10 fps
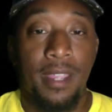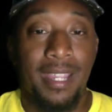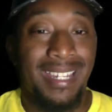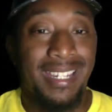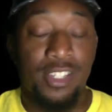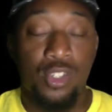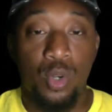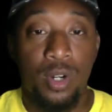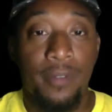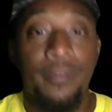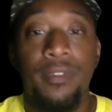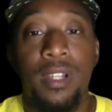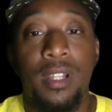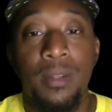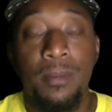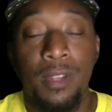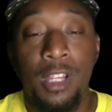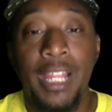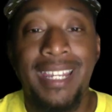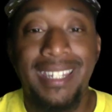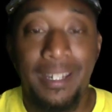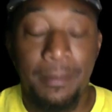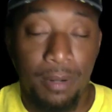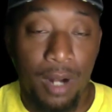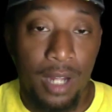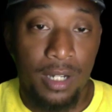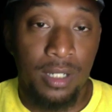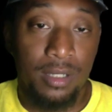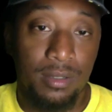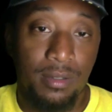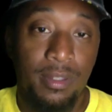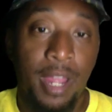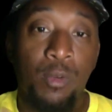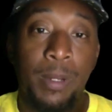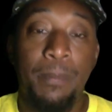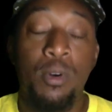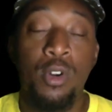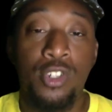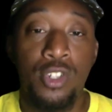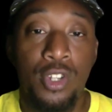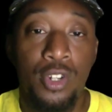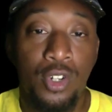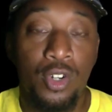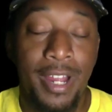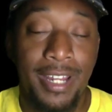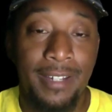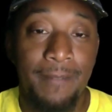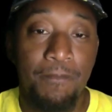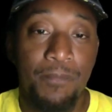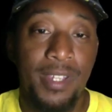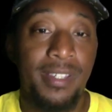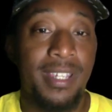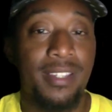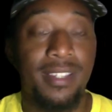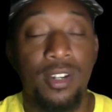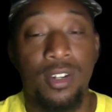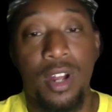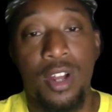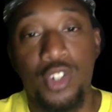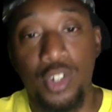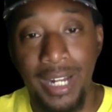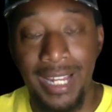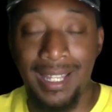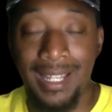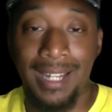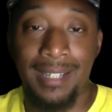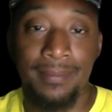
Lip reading: any sort of lending product that reports to your credit is considered a trade line.